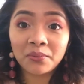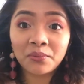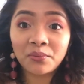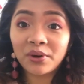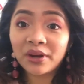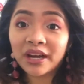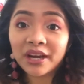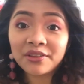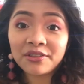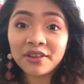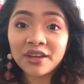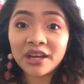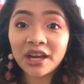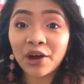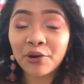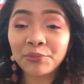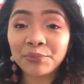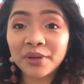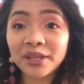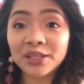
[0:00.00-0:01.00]
what I think
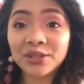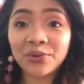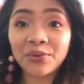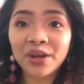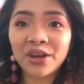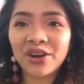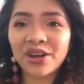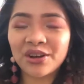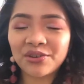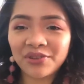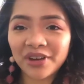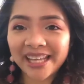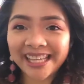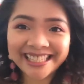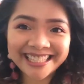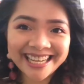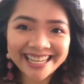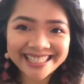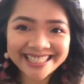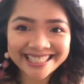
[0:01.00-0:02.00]
I'll be doing on a
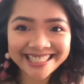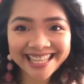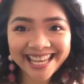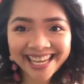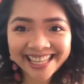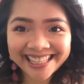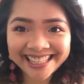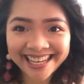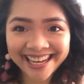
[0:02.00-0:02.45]
Valentine's date